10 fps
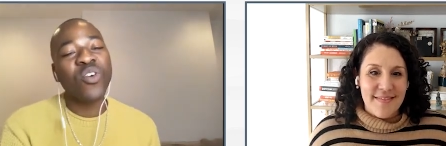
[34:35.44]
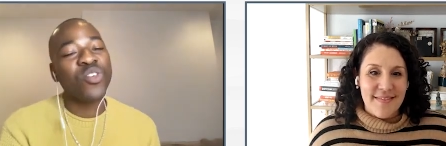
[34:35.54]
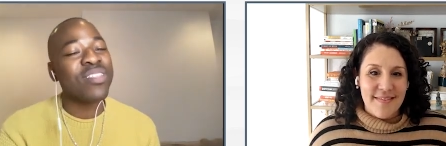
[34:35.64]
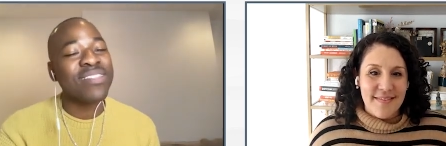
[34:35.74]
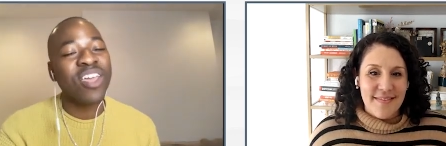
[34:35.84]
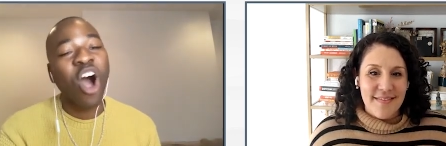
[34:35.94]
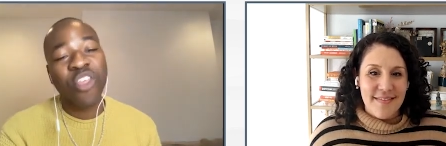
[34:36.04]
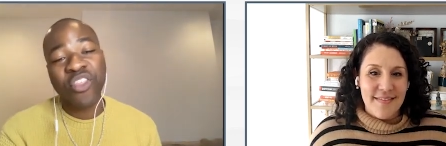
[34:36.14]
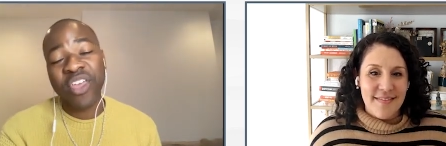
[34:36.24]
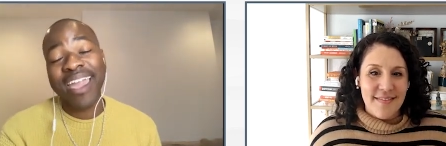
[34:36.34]
Speaker 1: You can see all
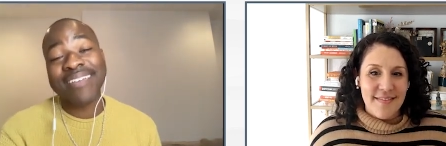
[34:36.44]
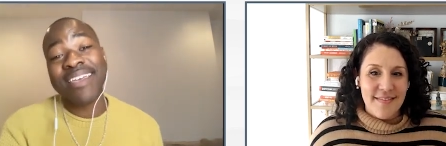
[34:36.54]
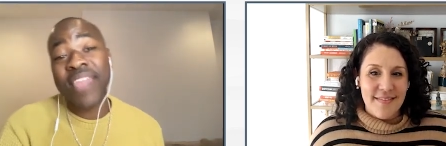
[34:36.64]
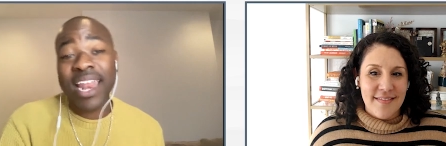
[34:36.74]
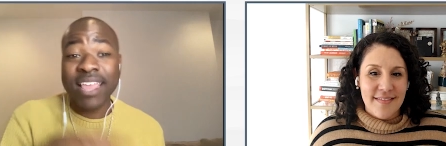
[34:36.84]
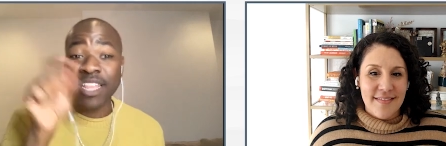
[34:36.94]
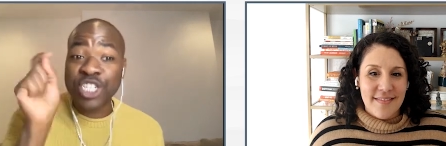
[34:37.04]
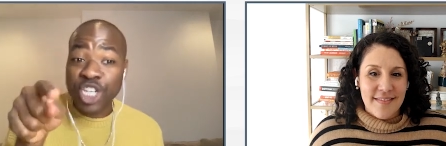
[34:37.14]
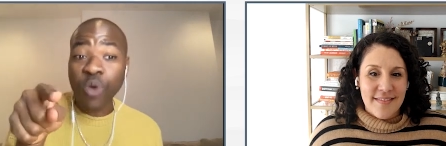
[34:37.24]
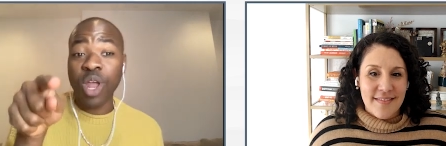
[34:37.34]
the things. And then in the
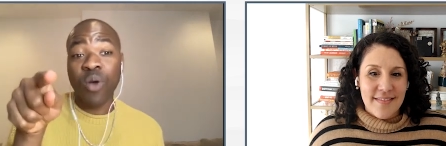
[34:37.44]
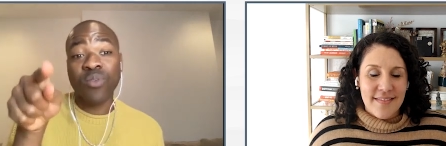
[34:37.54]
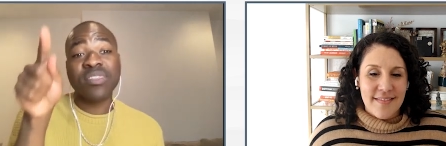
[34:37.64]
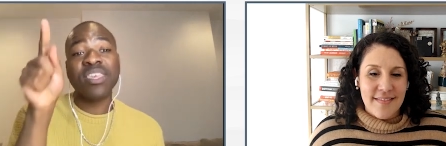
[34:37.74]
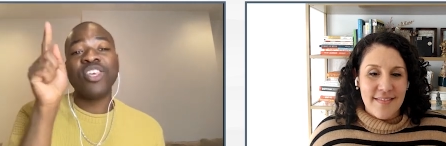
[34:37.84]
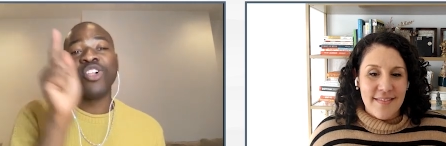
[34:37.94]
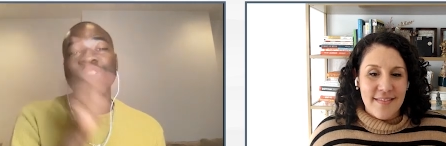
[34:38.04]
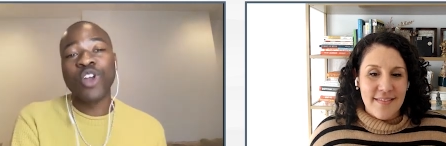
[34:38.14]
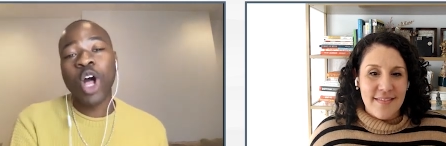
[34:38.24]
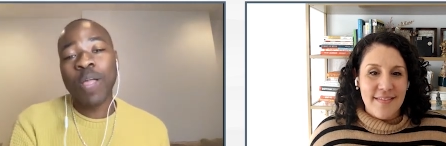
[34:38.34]
show notes, you'll
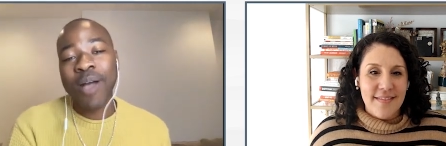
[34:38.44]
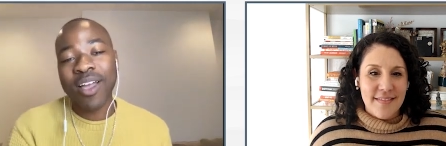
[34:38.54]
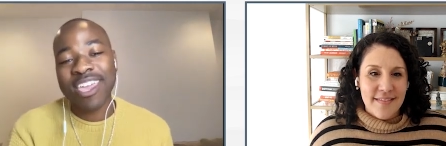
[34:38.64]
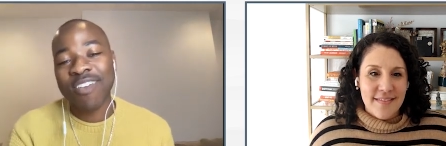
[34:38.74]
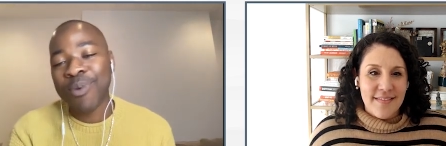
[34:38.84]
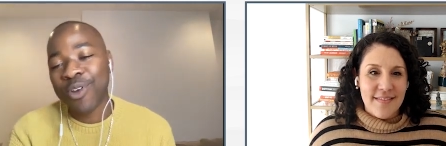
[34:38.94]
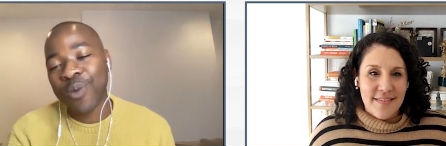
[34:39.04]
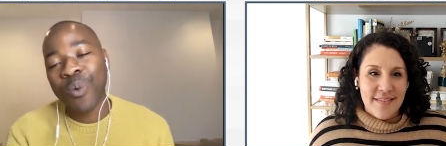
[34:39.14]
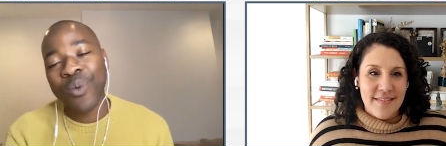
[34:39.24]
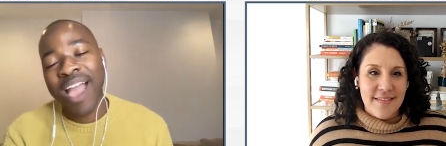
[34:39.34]
learn all about
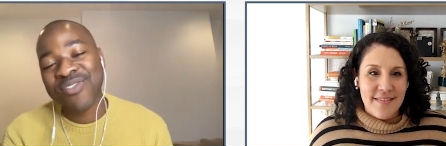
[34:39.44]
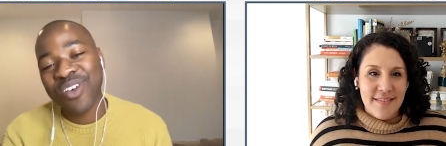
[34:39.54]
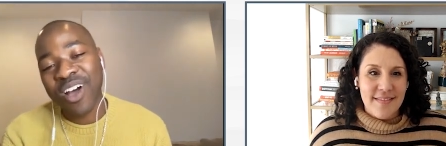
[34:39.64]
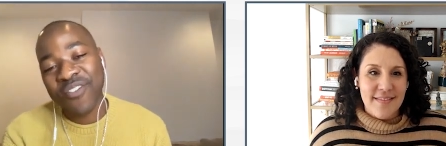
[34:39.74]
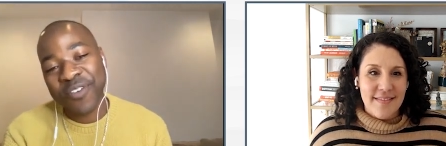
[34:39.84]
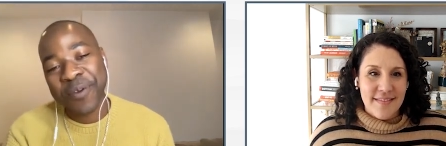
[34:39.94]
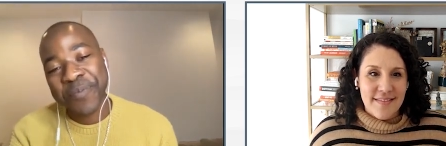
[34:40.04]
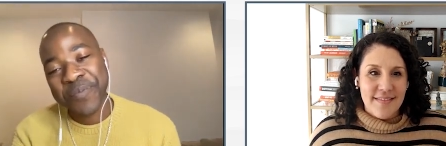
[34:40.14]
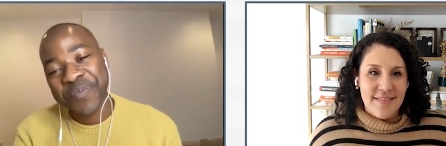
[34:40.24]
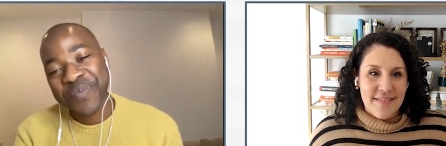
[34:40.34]
Givebutter and what we have to
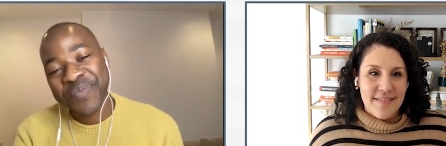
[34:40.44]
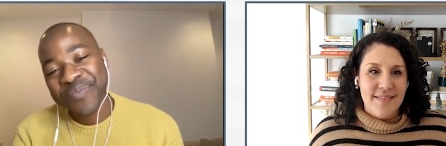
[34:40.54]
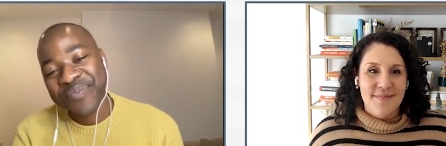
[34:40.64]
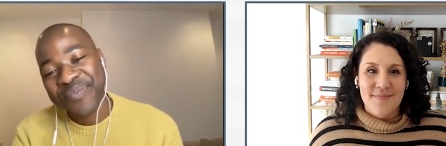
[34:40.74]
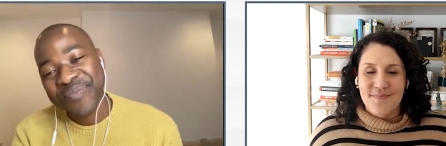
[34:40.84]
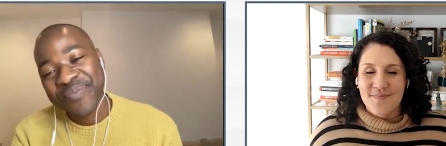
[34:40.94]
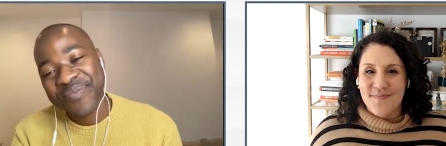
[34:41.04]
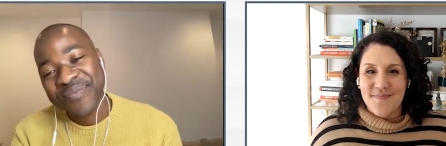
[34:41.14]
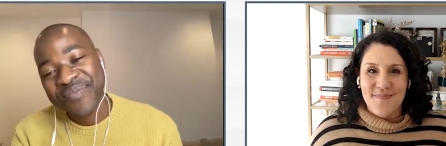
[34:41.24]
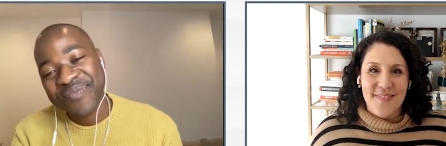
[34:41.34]
offer.
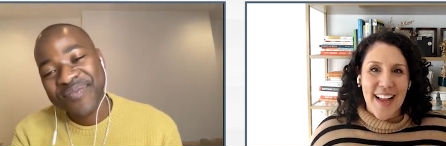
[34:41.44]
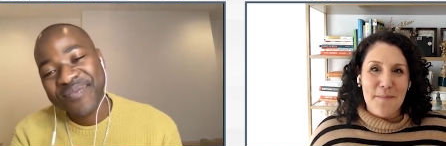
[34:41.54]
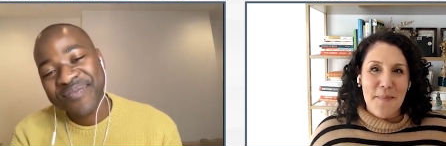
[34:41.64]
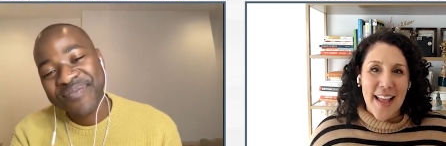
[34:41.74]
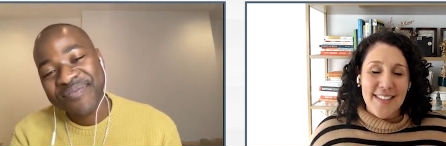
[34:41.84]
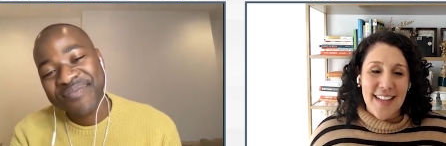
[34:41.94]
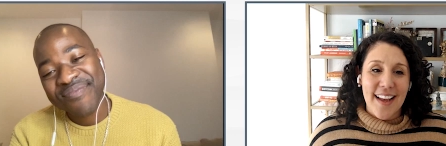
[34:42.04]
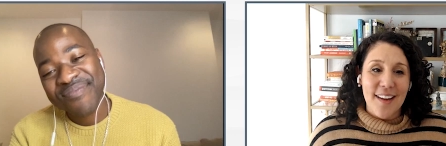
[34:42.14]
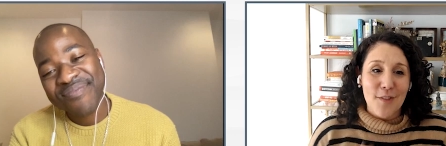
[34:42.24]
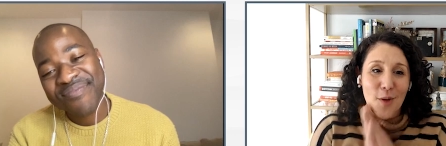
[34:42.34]
Speaker 2: Mm,
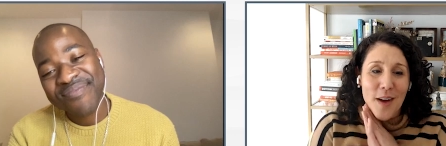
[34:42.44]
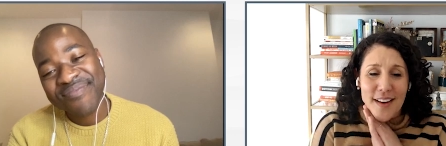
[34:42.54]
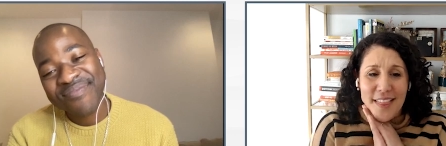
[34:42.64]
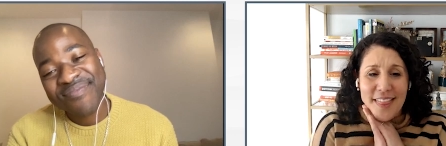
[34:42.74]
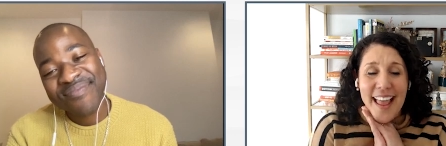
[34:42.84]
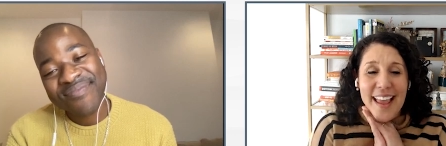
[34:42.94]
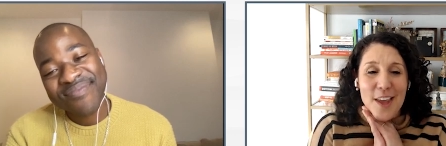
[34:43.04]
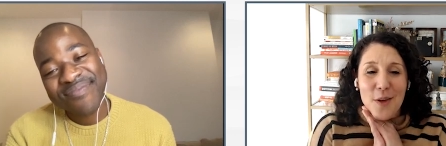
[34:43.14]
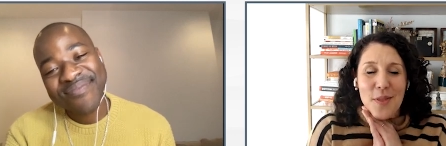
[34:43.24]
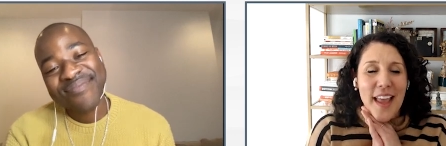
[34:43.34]
amazing. Floyd,
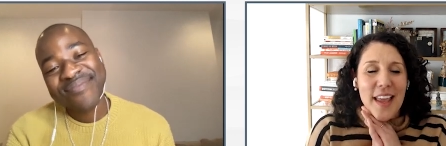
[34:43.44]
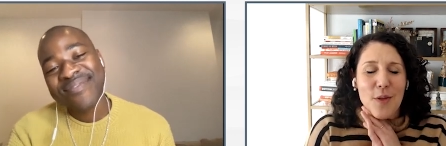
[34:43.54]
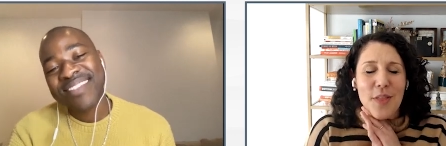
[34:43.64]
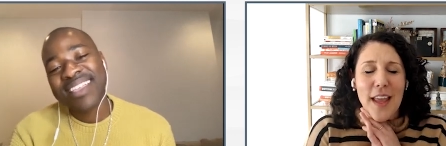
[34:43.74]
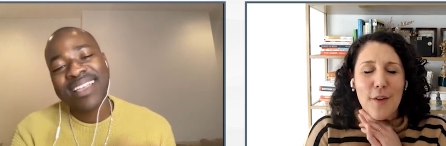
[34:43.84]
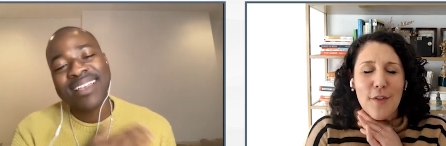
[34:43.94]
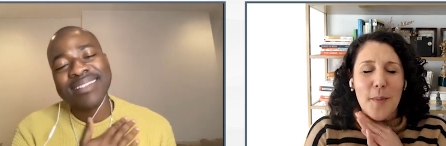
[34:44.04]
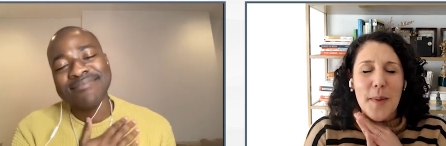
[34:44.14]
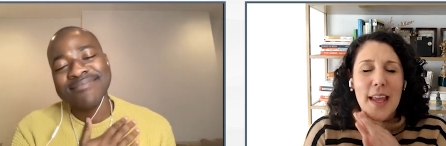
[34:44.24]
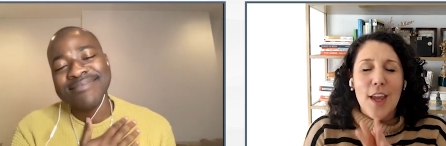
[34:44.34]
thank you, thank you, thank you
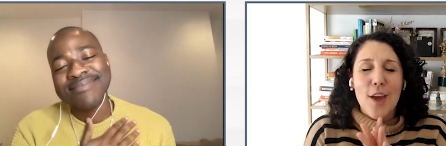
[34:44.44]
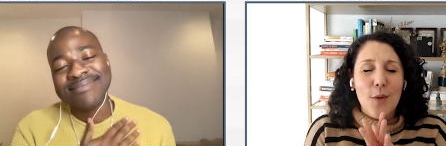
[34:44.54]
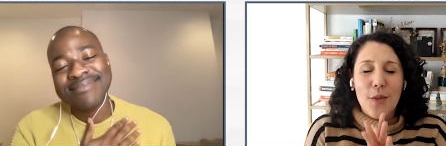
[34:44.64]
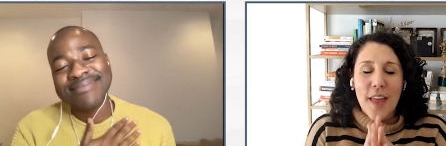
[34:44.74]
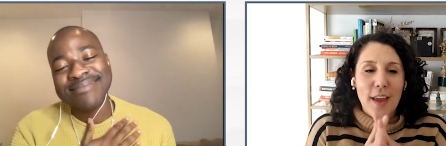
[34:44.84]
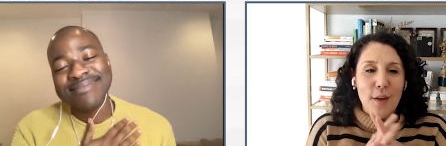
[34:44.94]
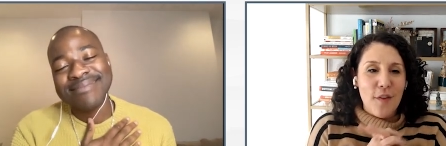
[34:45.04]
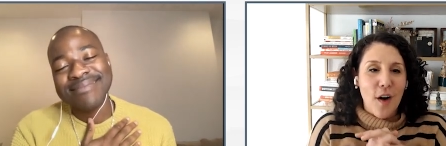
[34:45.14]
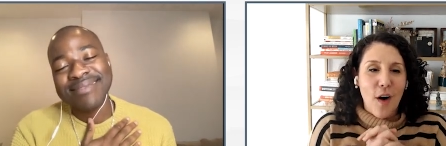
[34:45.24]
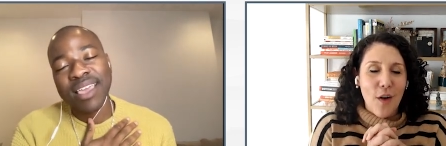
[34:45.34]
for being you. Thank you
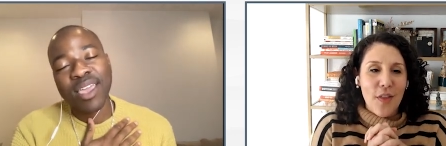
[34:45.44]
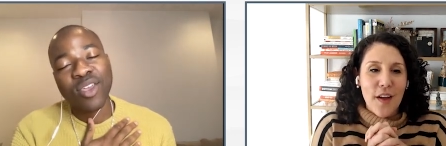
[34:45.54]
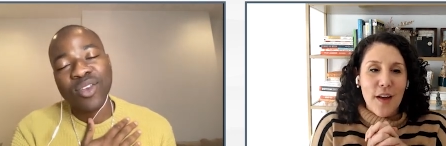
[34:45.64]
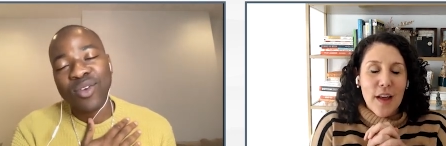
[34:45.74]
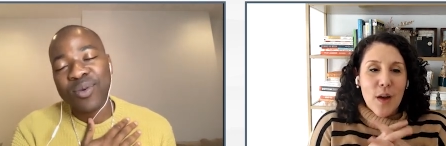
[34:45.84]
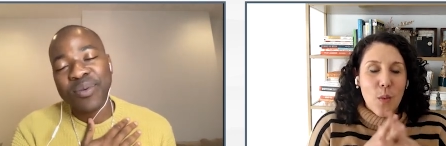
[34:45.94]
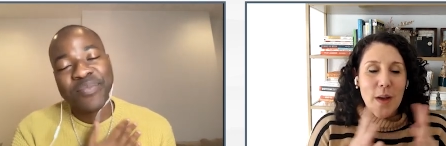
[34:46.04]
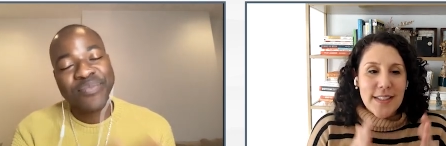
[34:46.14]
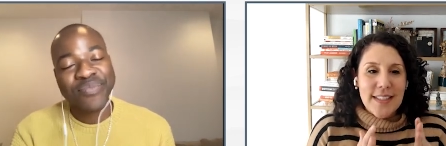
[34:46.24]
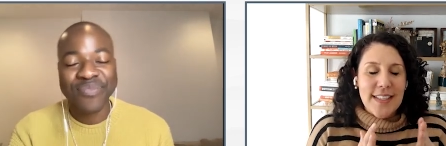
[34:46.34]
for all the
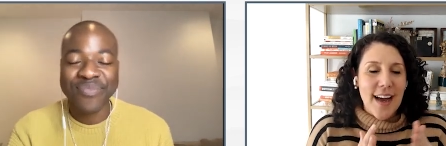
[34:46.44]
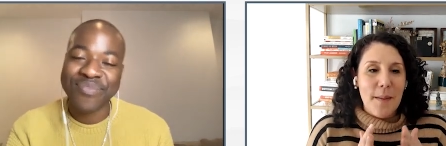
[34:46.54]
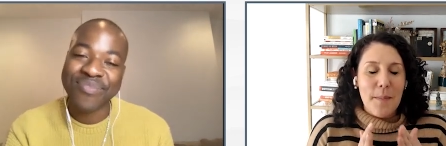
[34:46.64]
wisdom